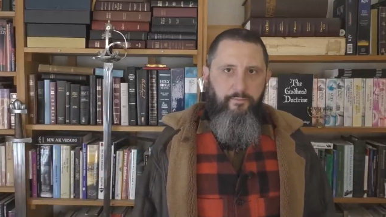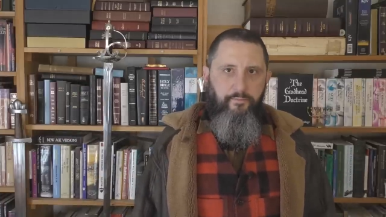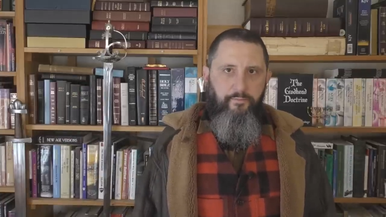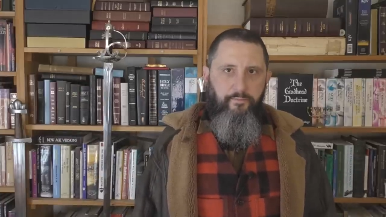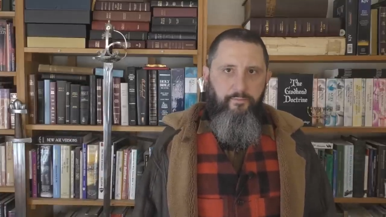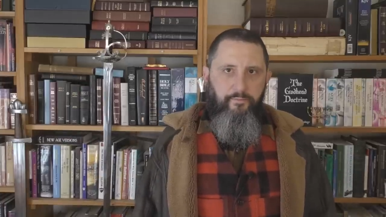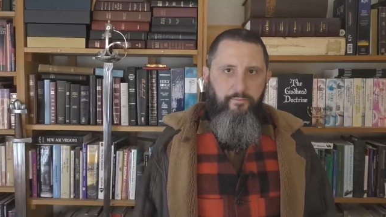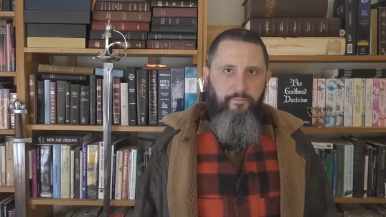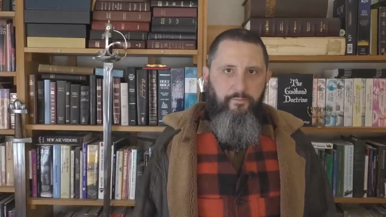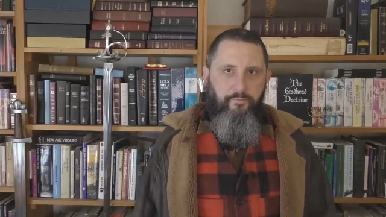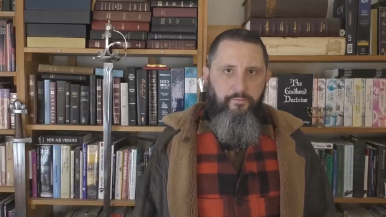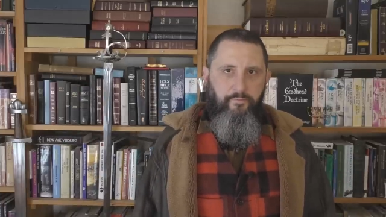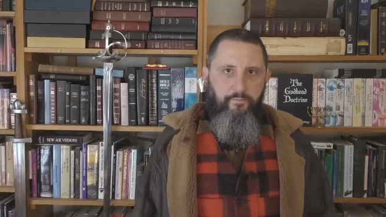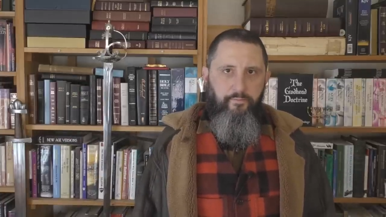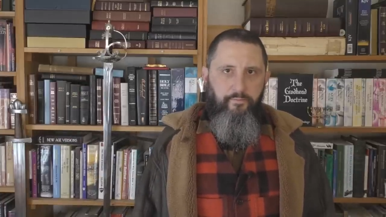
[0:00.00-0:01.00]

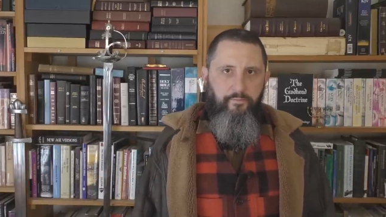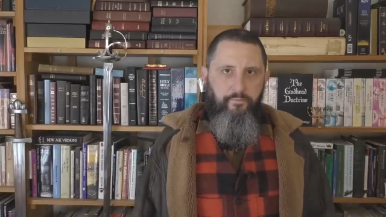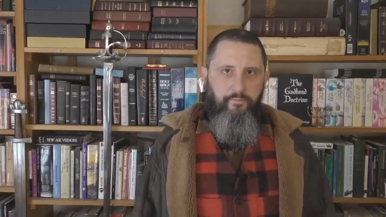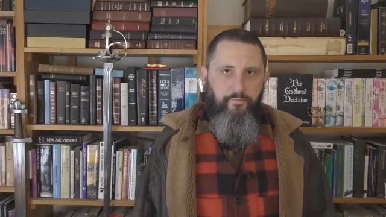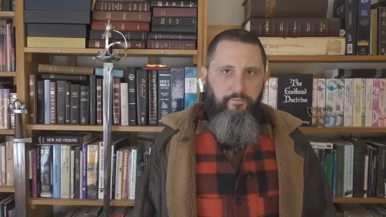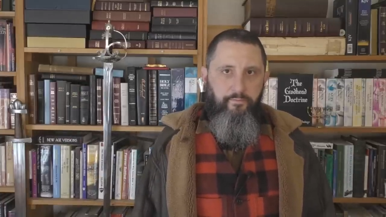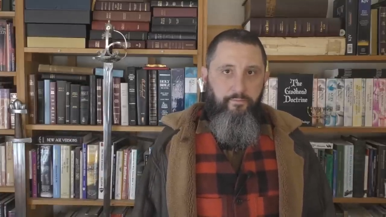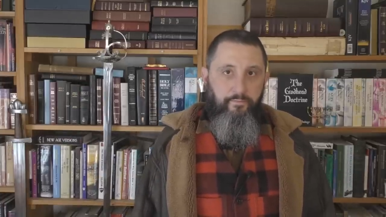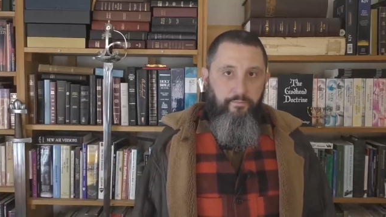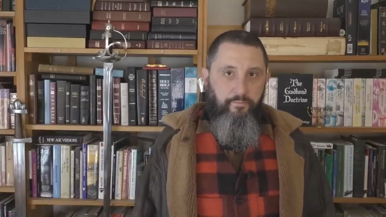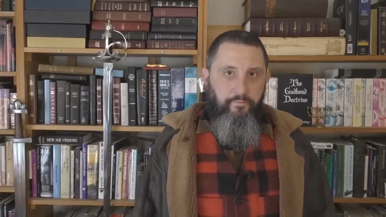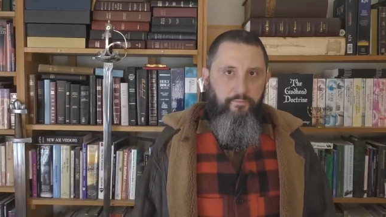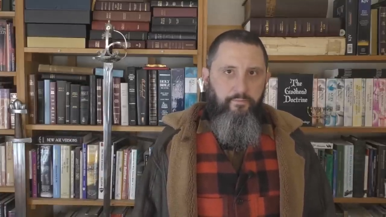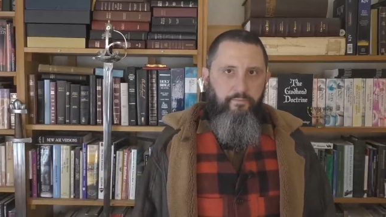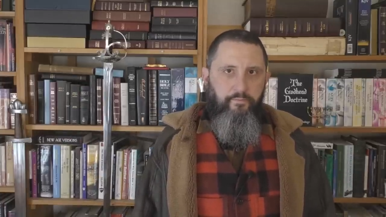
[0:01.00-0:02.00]

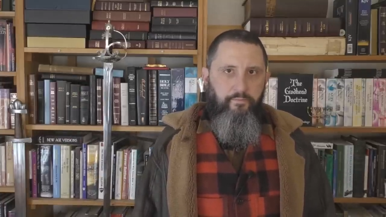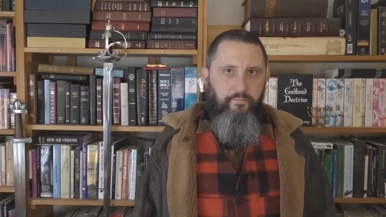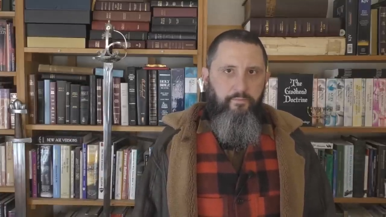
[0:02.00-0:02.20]
No one is speaking in this clip.